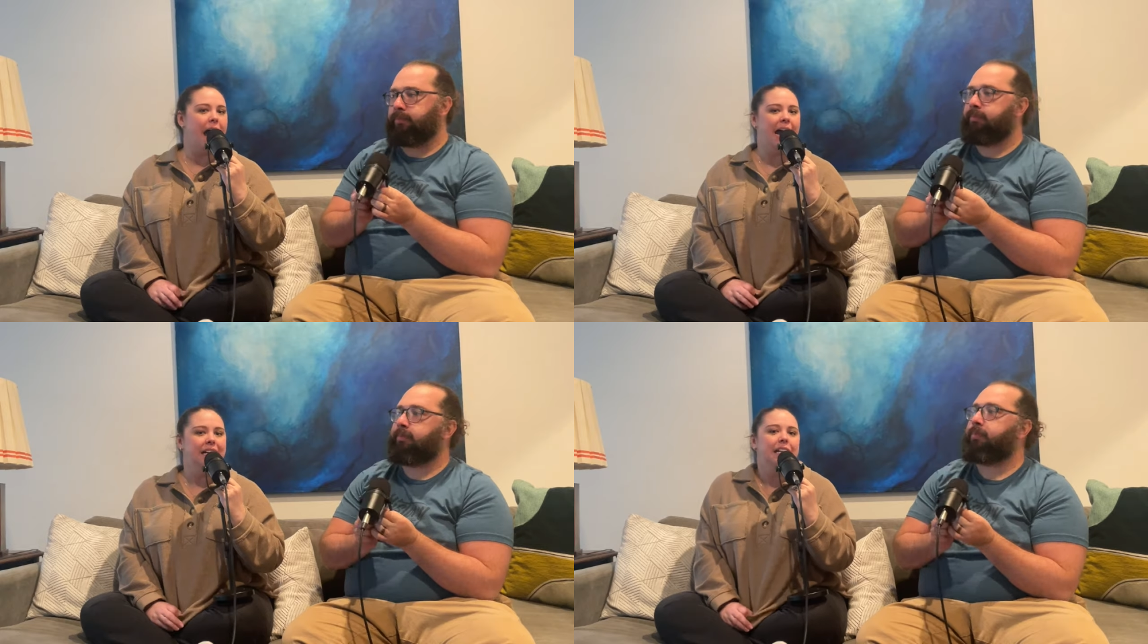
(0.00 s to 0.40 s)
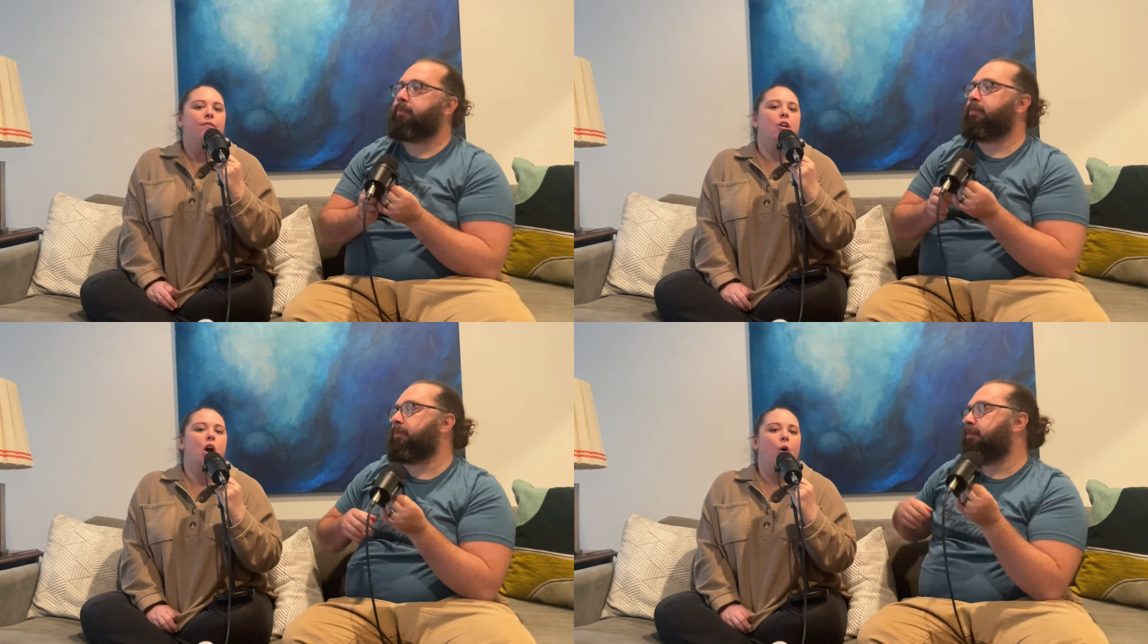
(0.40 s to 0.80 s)
Speaker 1: I didn't
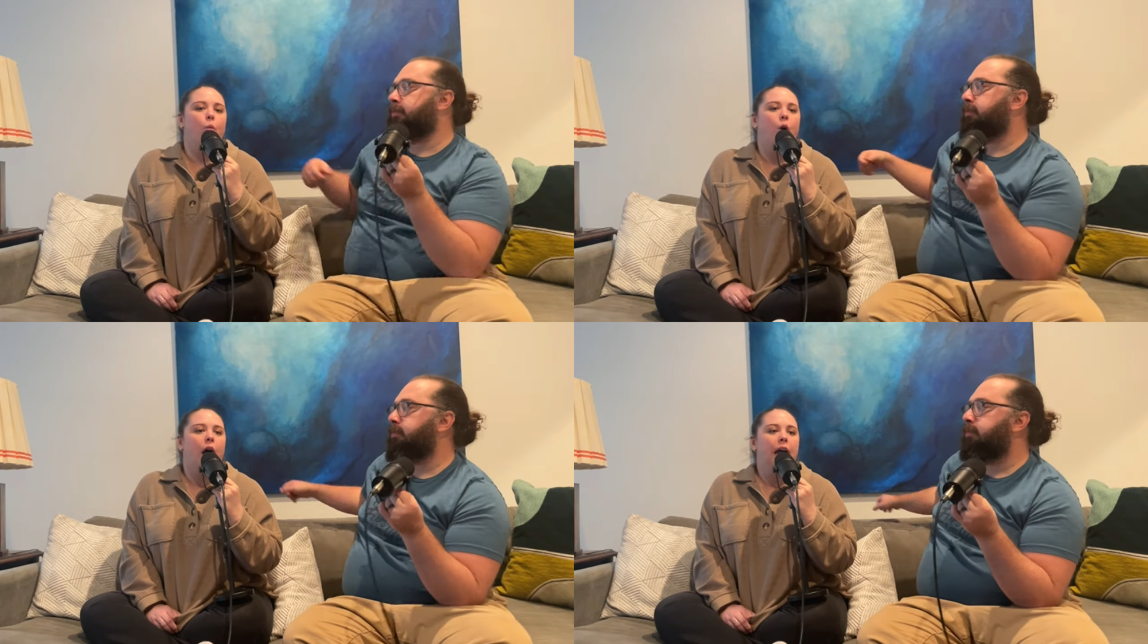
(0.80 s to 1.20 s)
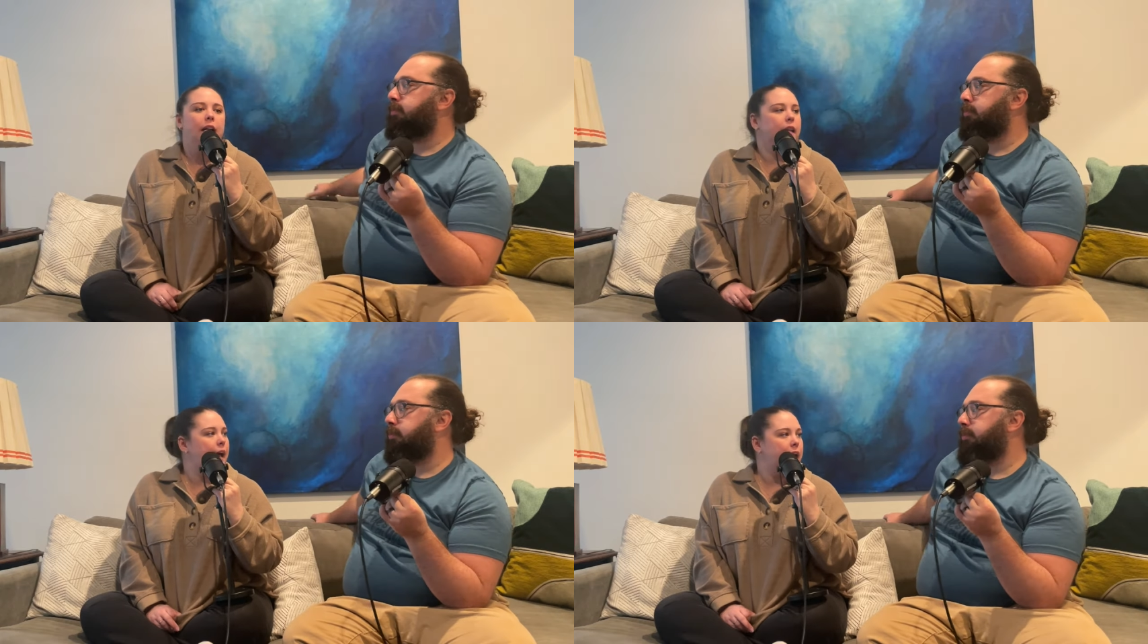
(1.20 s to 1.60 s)
even know what
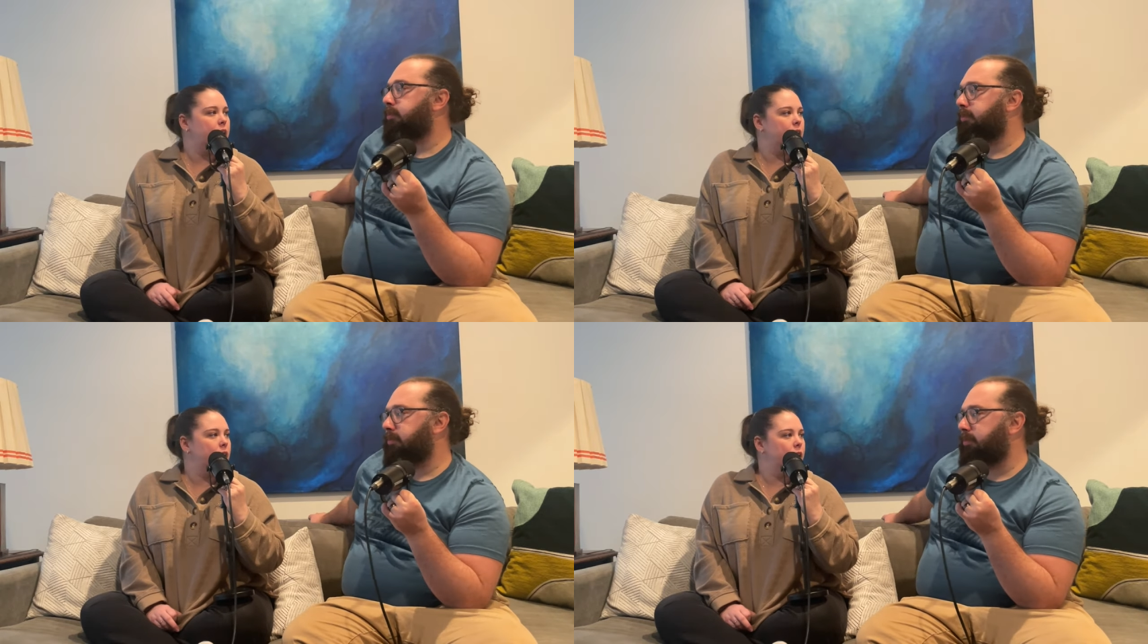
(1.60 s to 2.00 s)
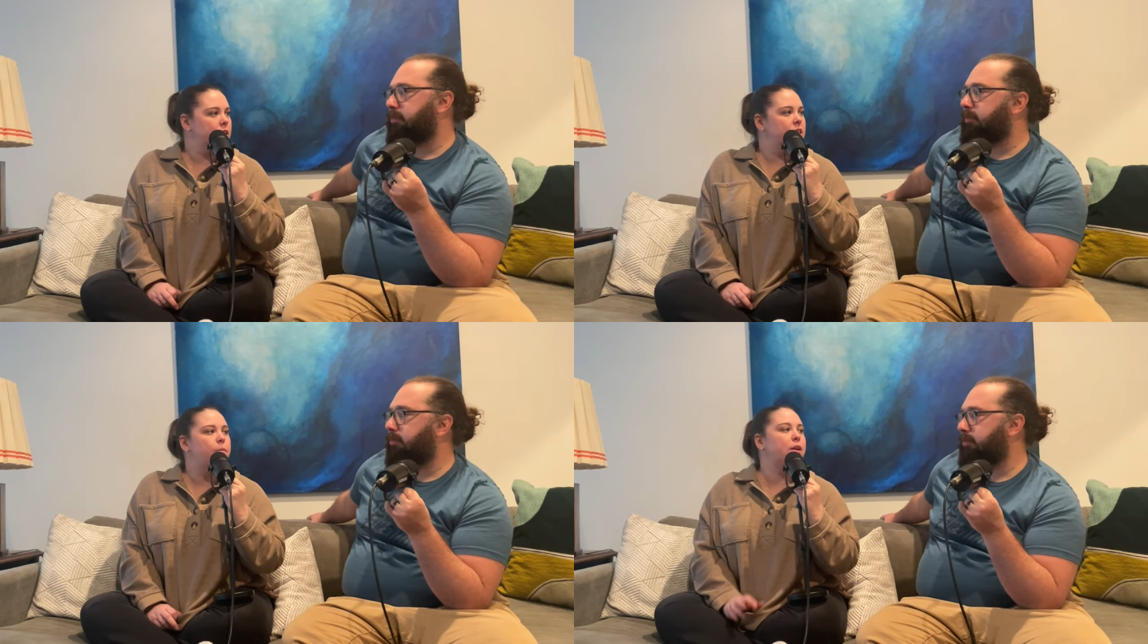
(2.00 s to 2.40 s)
like
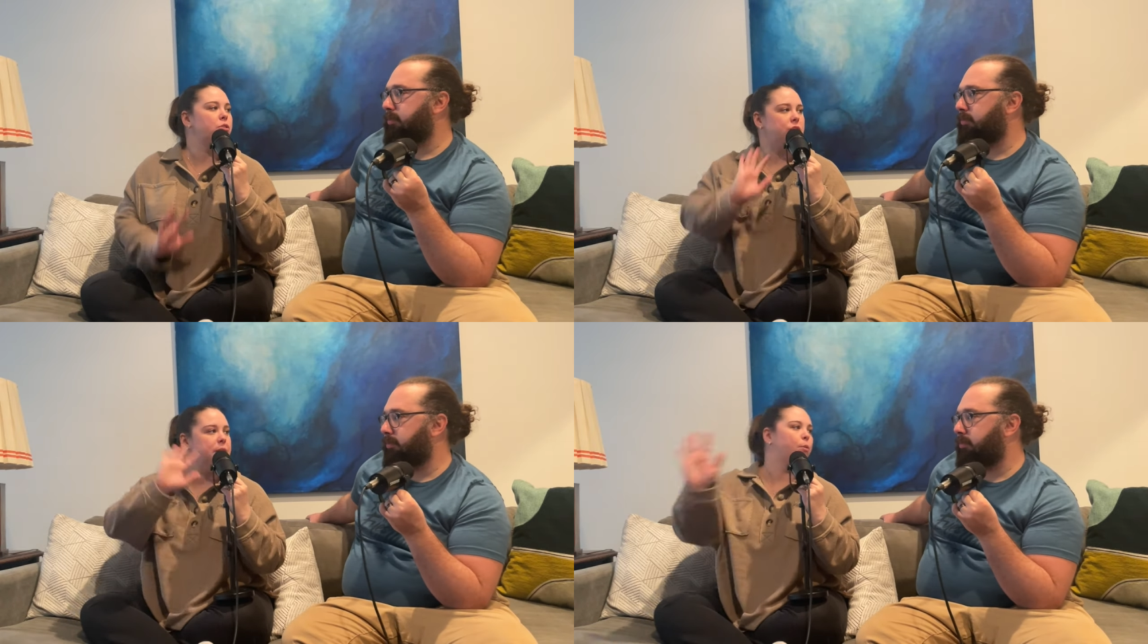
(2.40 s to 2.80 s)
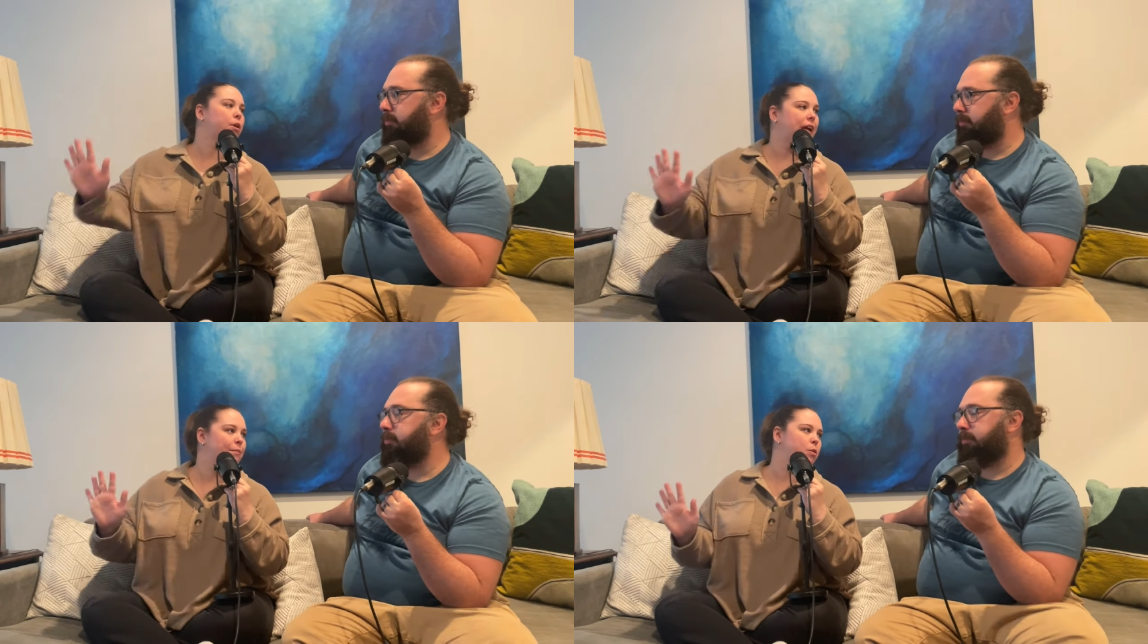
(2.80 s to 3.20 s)
specialty
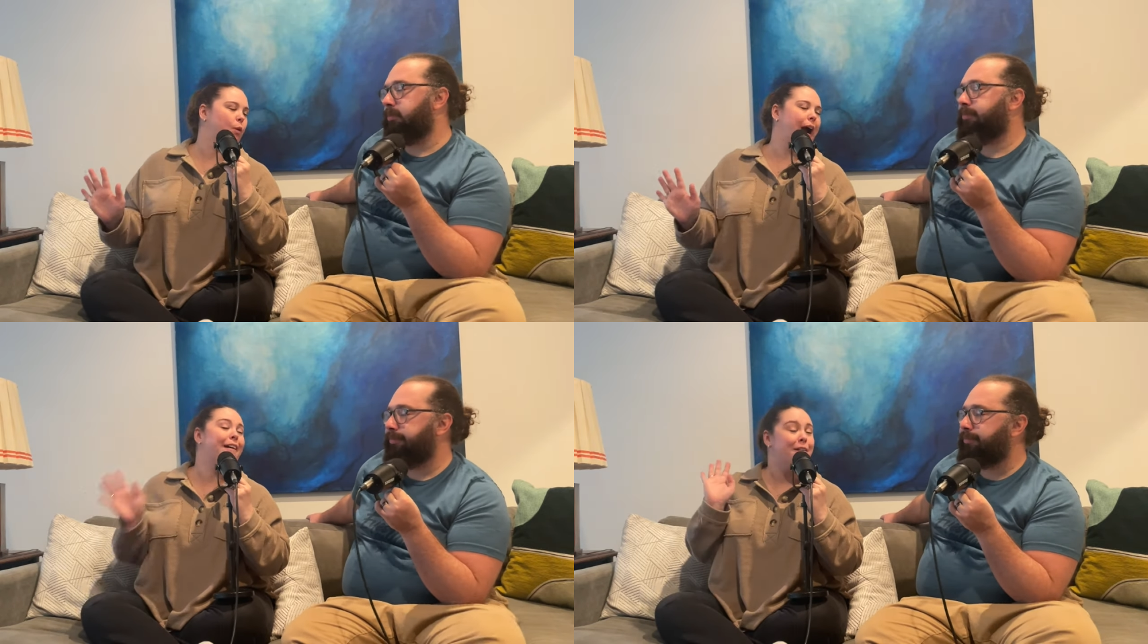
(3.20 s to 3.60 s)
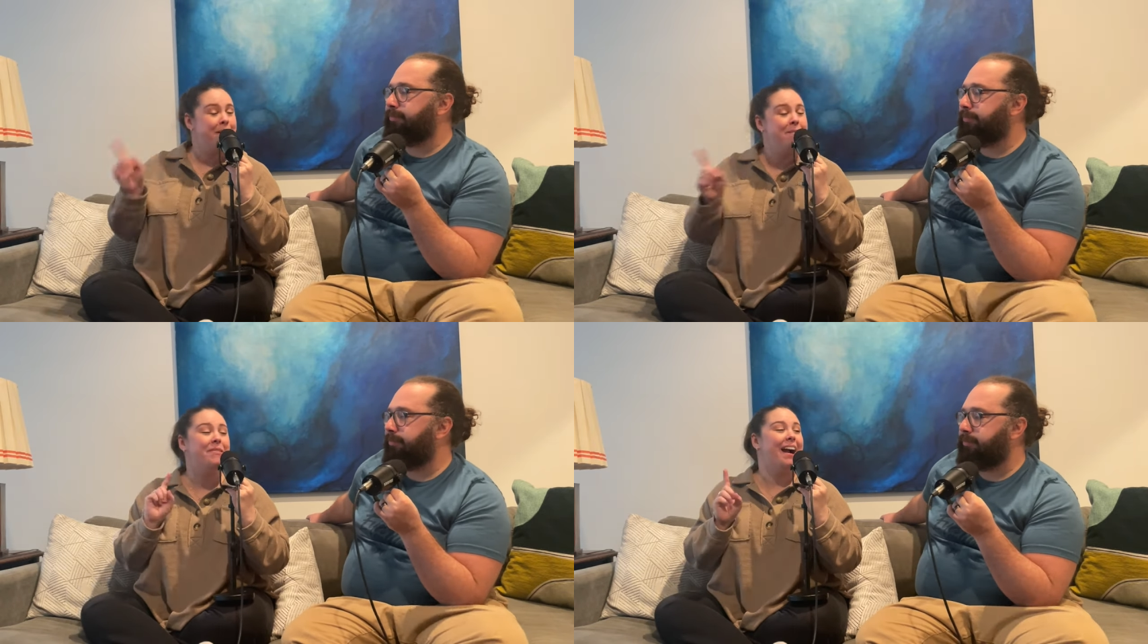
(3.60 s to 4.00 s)
board games were. I
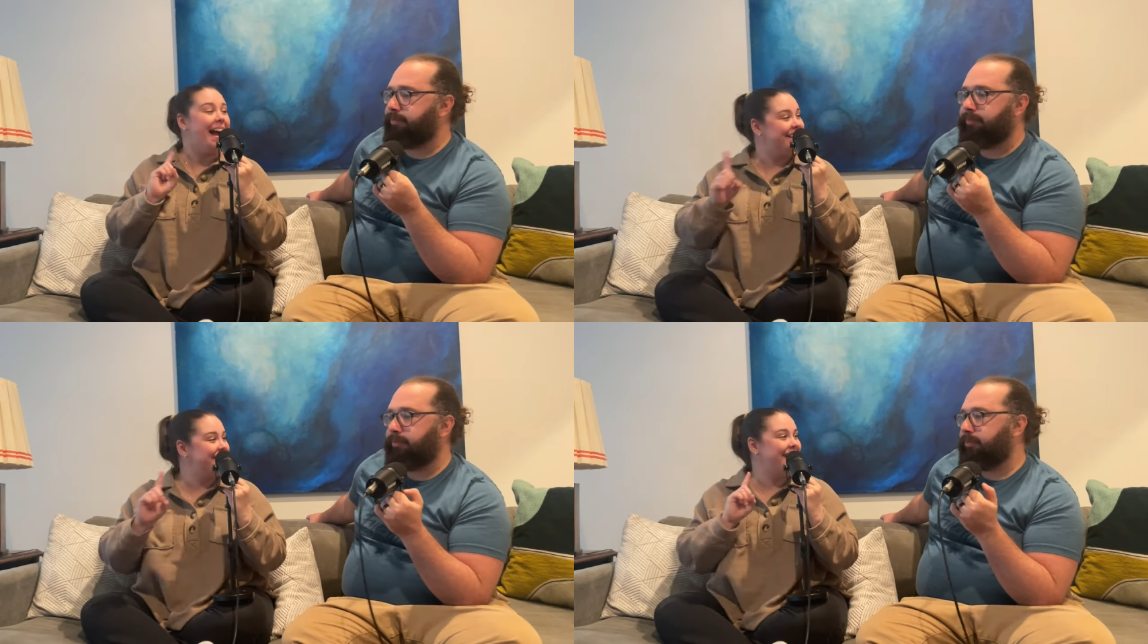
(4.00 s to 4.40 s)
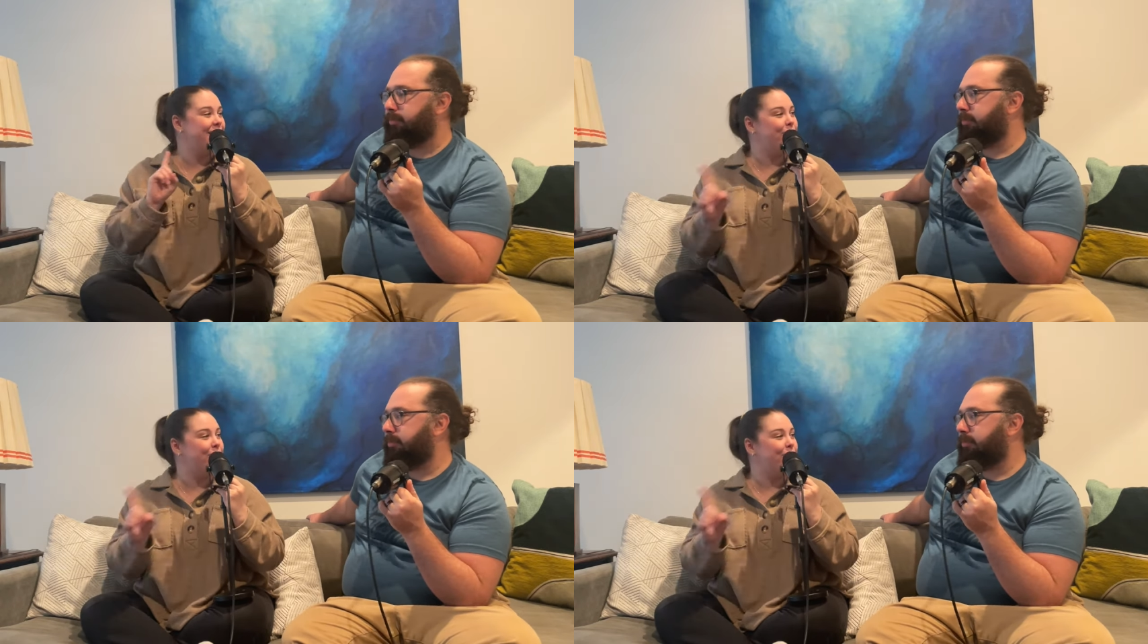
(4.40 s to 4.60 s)
remember actually the